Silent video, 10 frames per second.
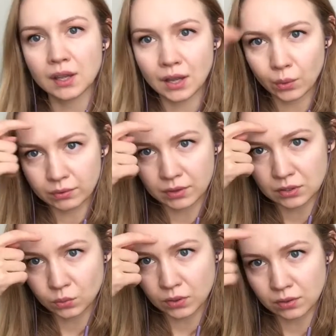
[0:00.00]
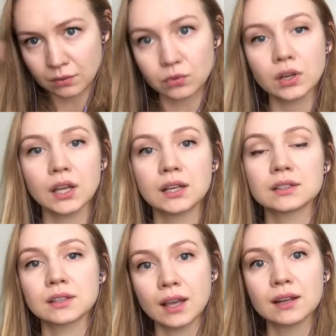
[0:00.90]
However, this one on the forehead
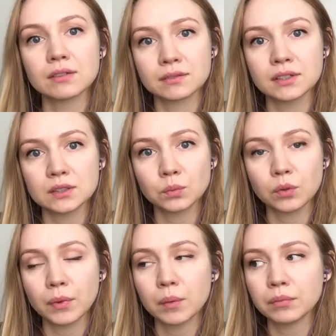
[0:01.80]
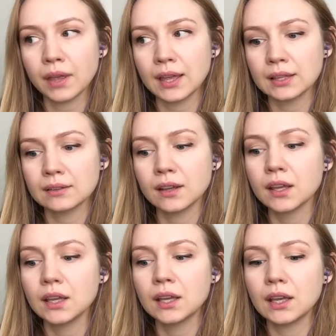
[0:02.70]
is kind of a visible bump, and
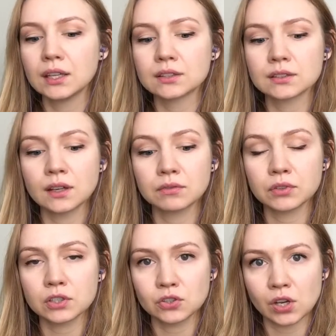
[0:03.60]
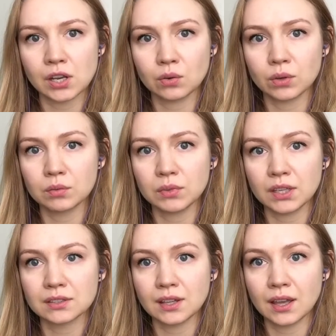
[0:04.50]
it's a frustrating one
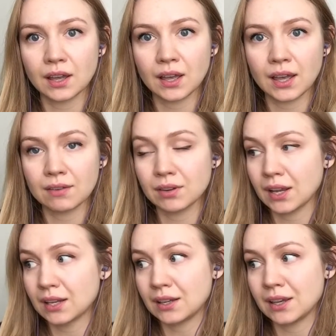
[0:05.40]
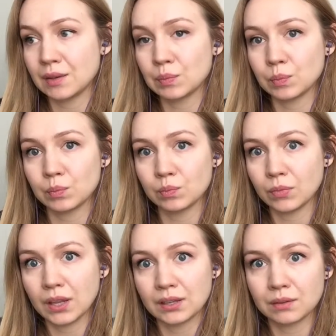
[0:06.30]
because I haven't had
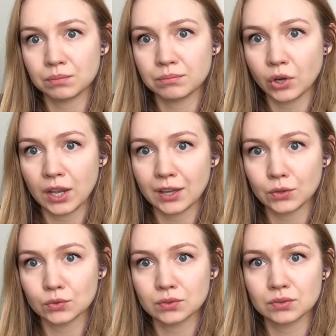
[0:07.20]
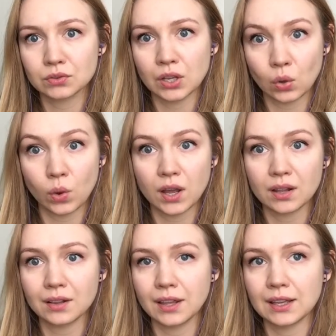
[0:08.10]
any breakouts in a
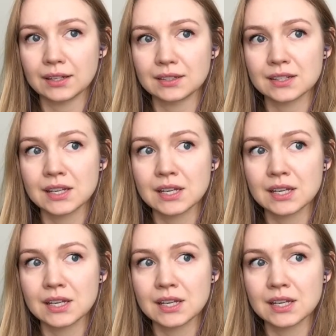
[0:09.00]
while, and